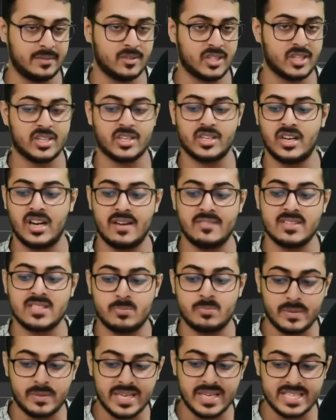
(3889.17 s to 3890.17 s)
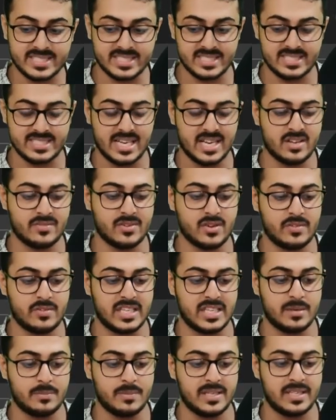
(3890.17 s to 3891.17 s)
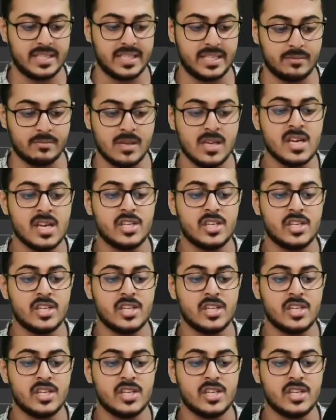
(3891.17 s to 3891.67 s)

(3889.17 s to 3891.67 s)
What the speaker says: Okay, you cannot have a space inside of your variable name.